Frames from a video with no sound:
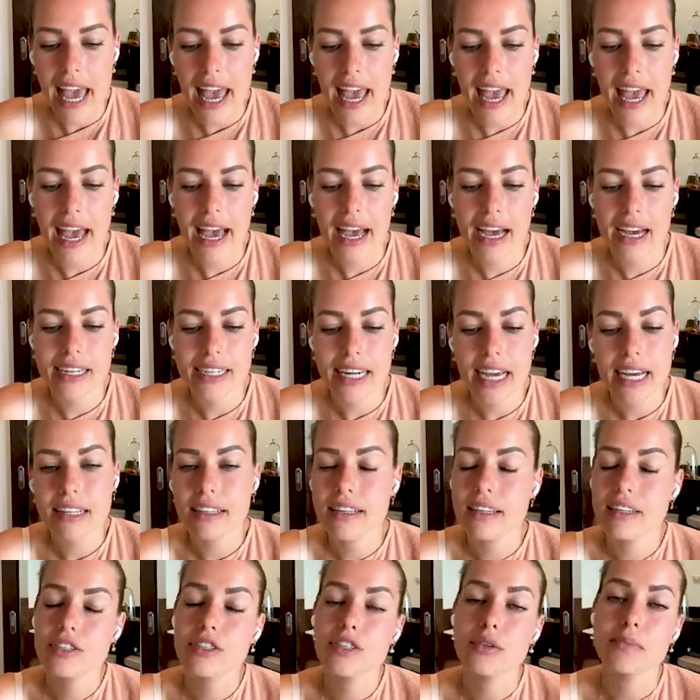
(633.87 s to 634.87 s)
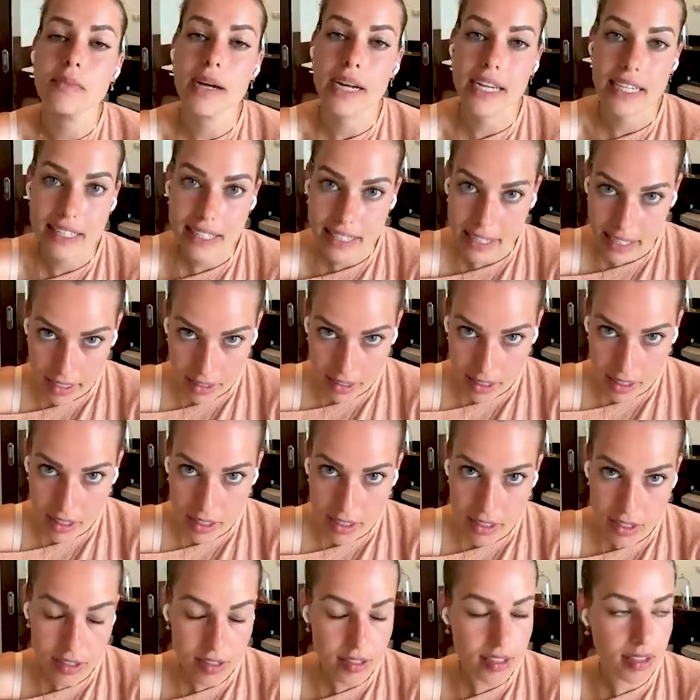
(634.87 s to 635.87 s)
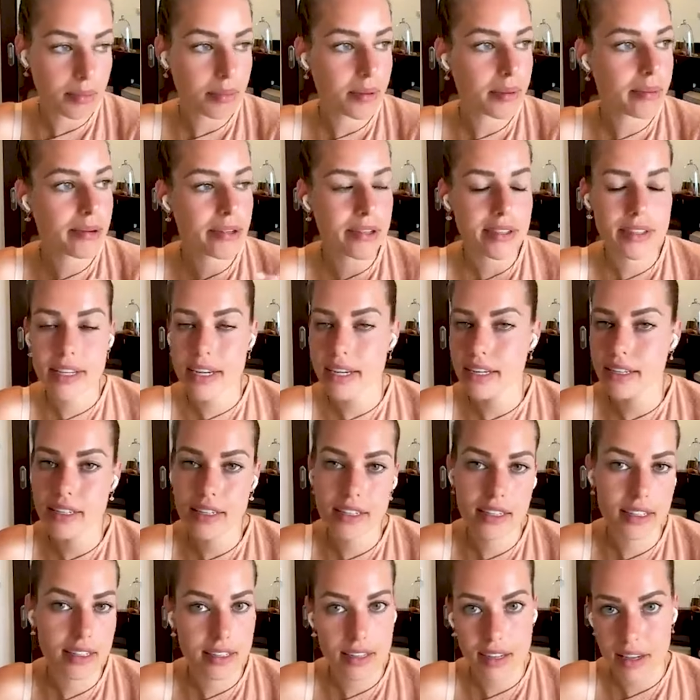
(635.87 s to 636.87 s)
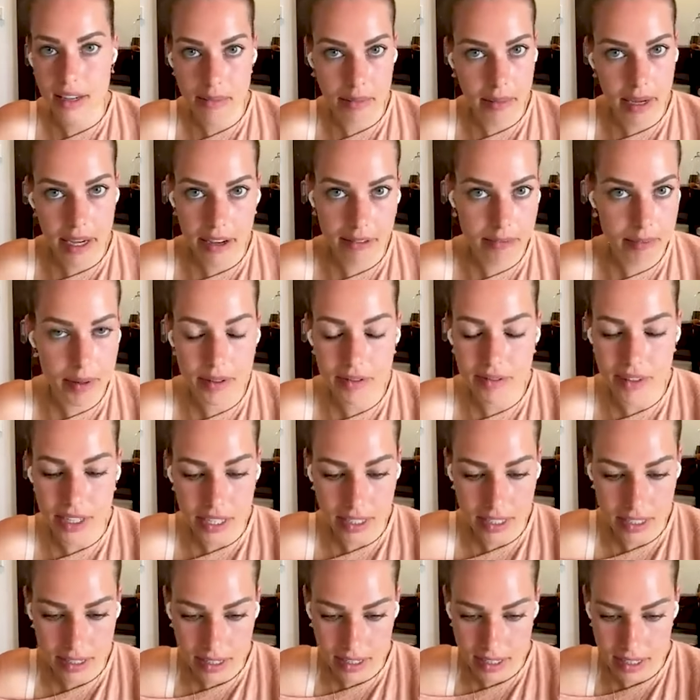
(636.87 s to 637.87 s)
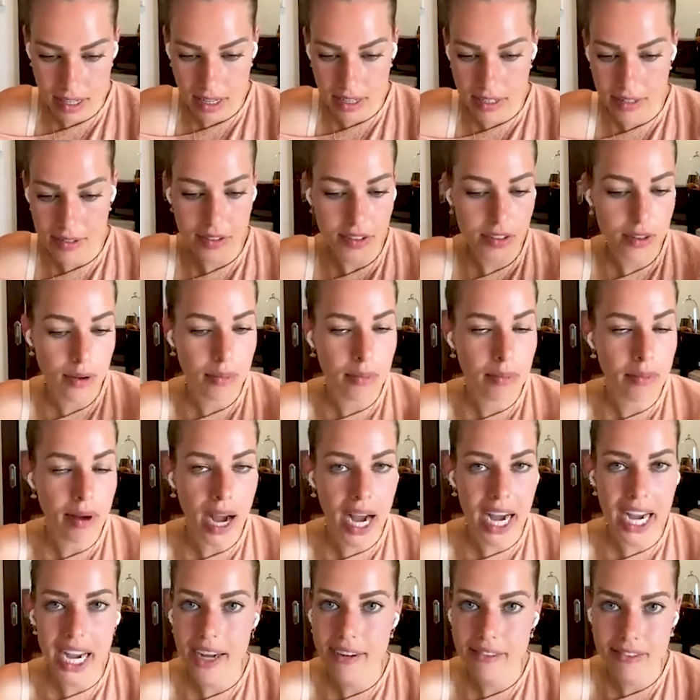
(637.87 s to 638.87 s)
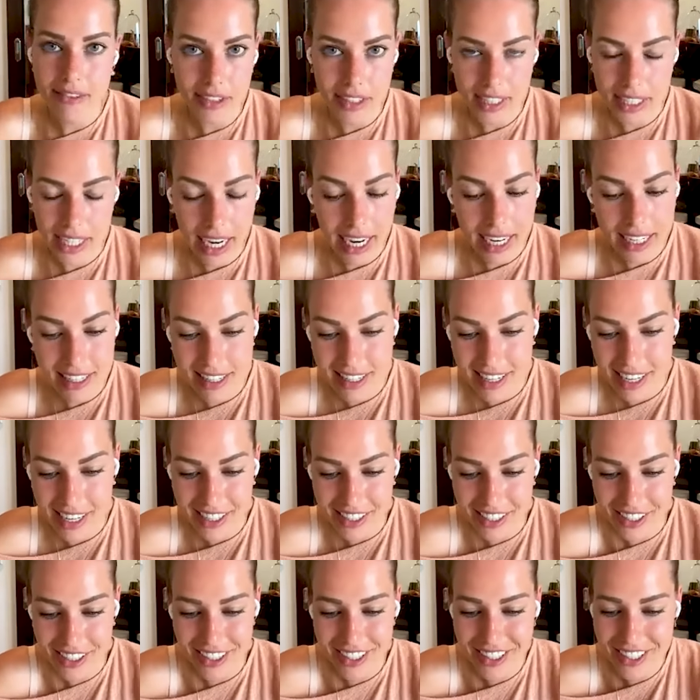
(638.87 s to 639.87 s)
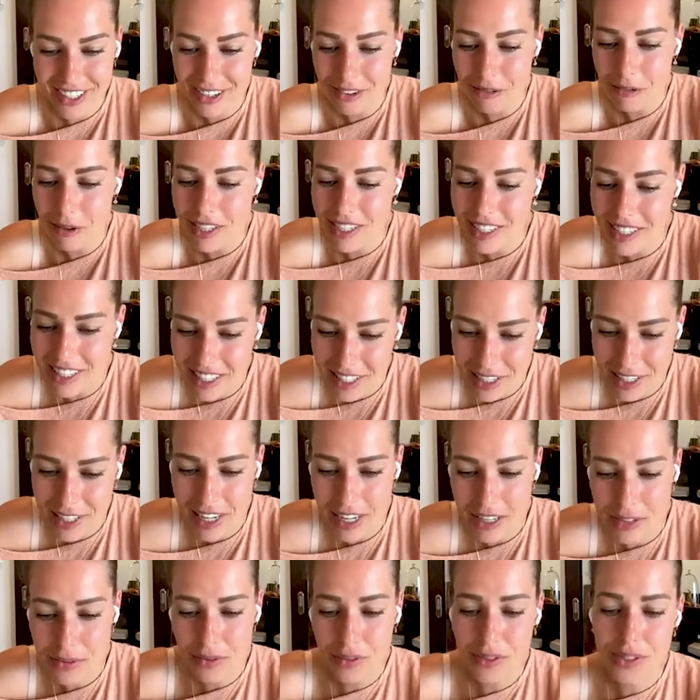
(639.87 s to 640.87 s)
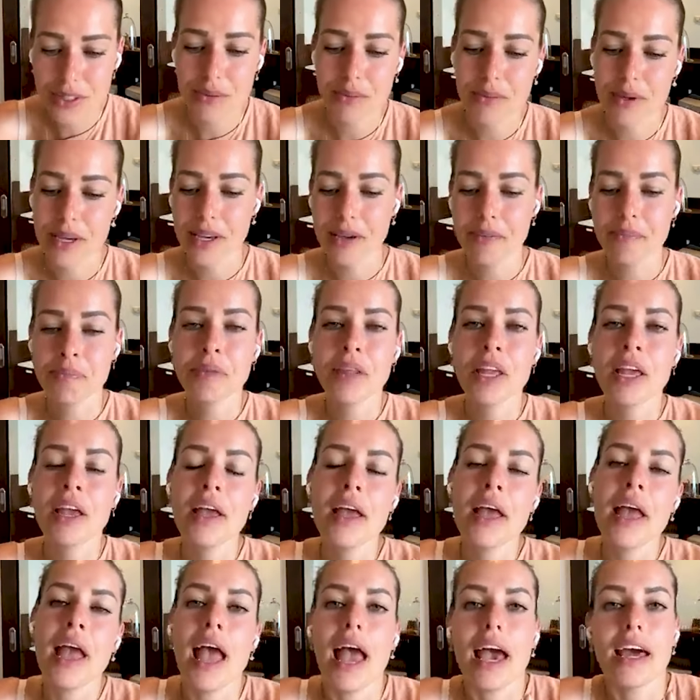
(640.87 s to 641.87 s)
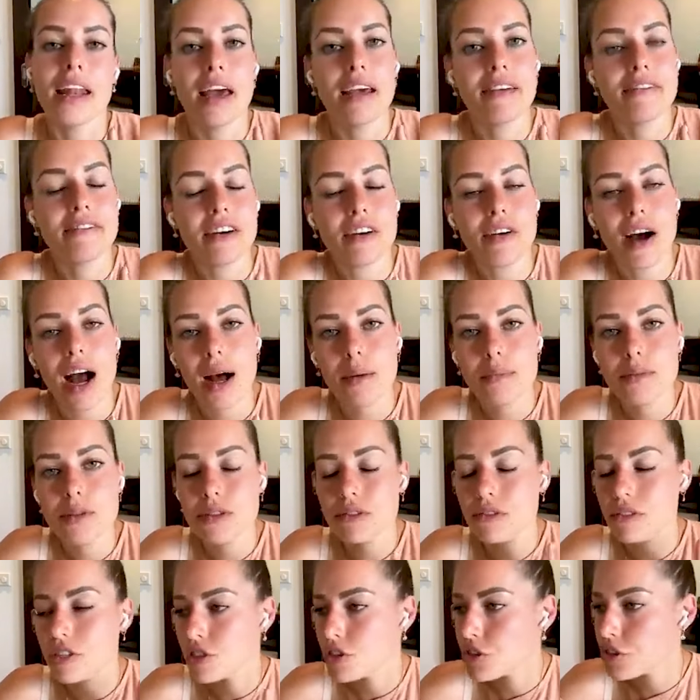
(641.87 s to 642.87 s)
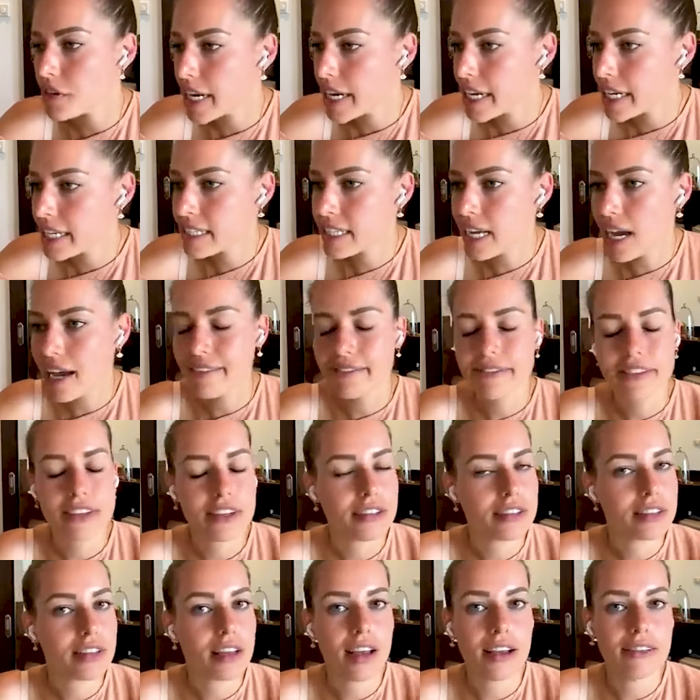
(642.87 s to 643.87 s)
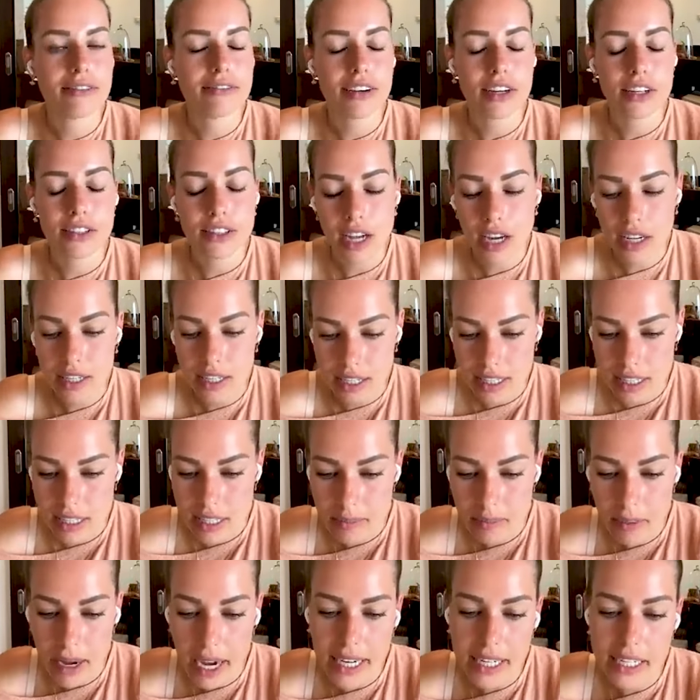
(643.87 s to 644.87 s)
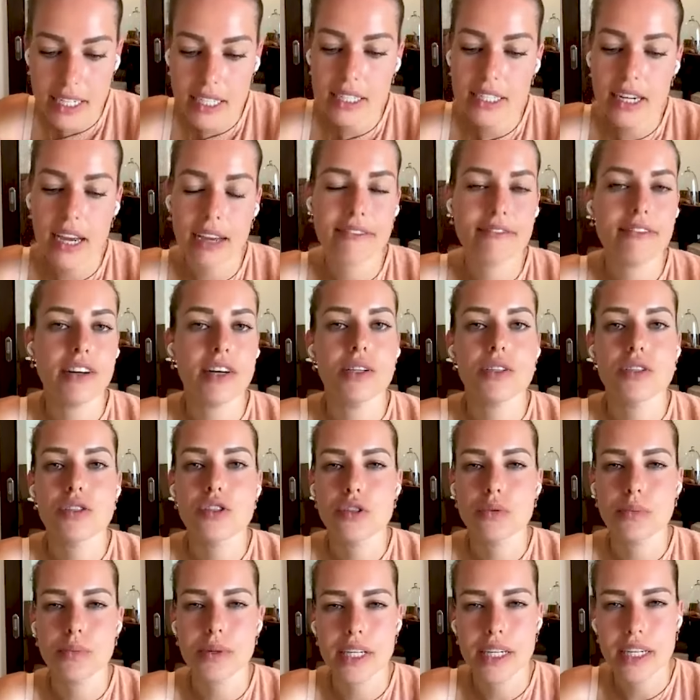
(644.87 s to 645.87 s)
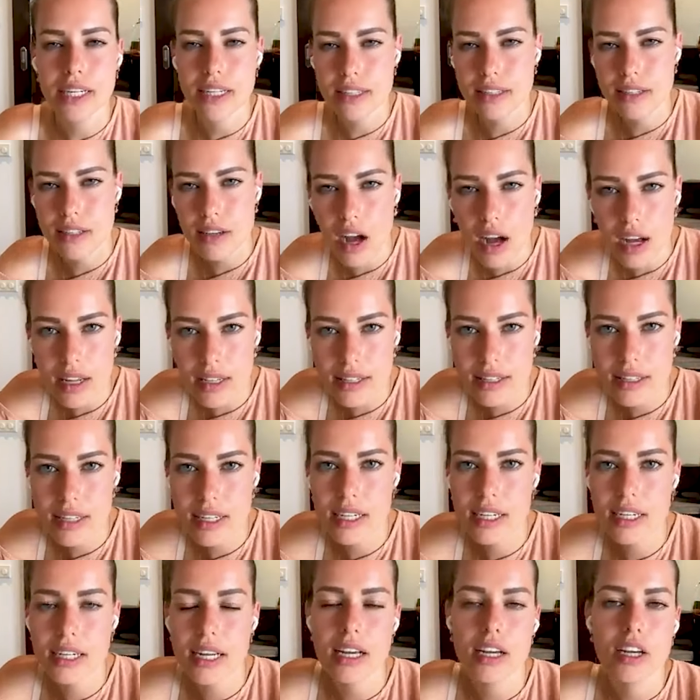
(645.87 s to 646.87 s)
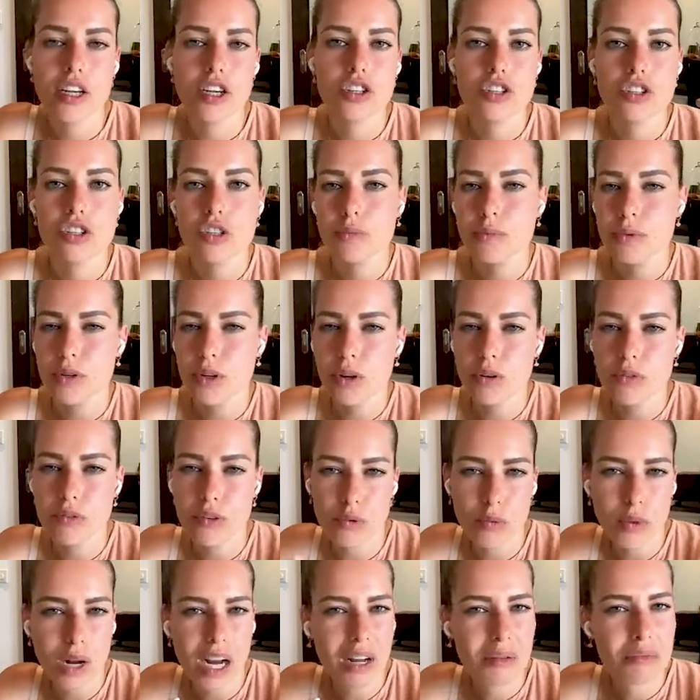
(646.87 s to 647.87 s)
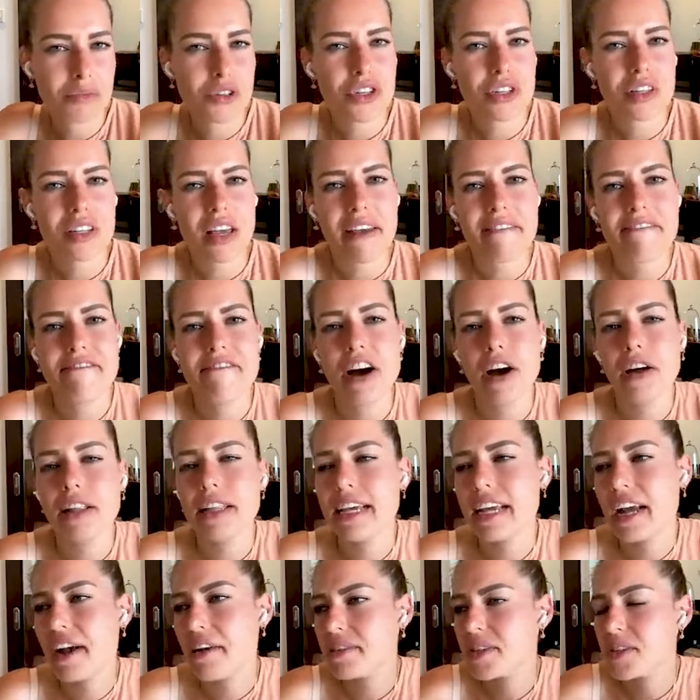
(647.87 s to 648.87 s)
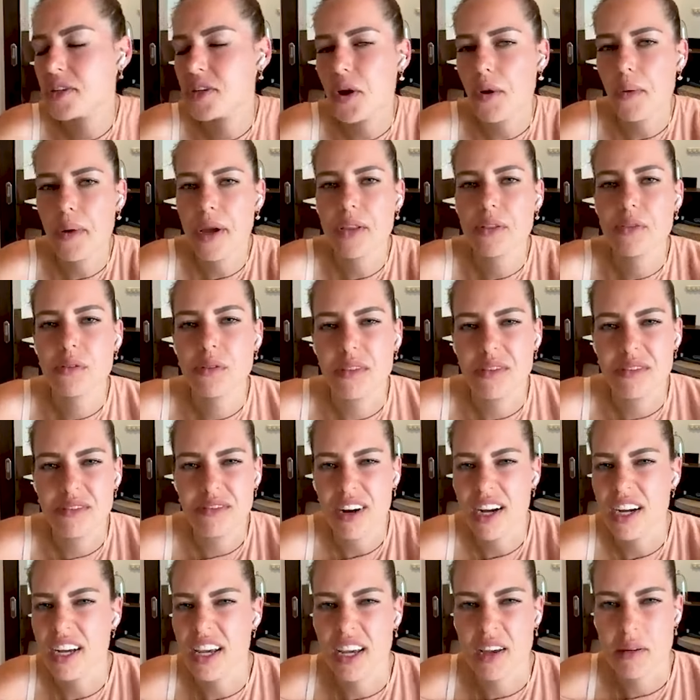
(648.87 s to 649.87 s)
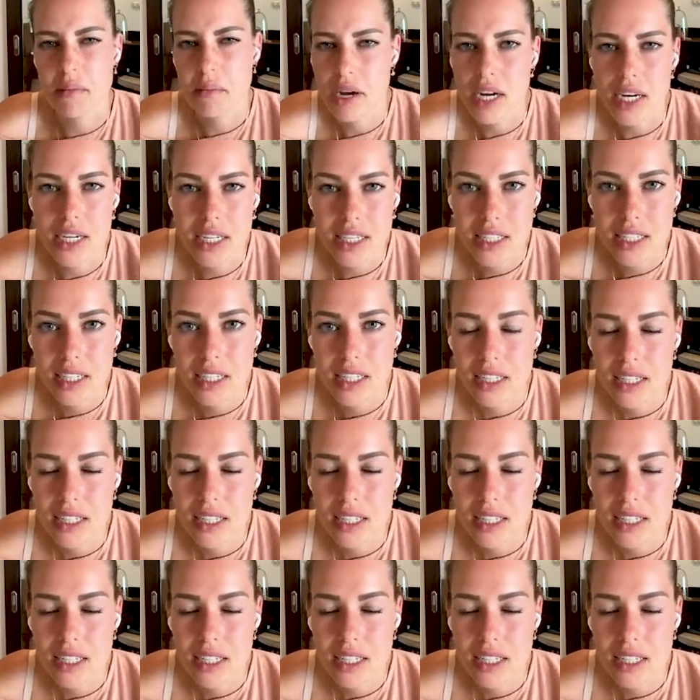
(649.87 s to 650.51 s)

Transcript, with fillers: And at least to my standards, to some people's standards, it may have been very successful. I have really high standards, so it wasn't successful to me and I felt absolutely drained. I feel I felt uninspired. I felt super exhausted, super overwhelmed. Just I felt like I was going through the mud.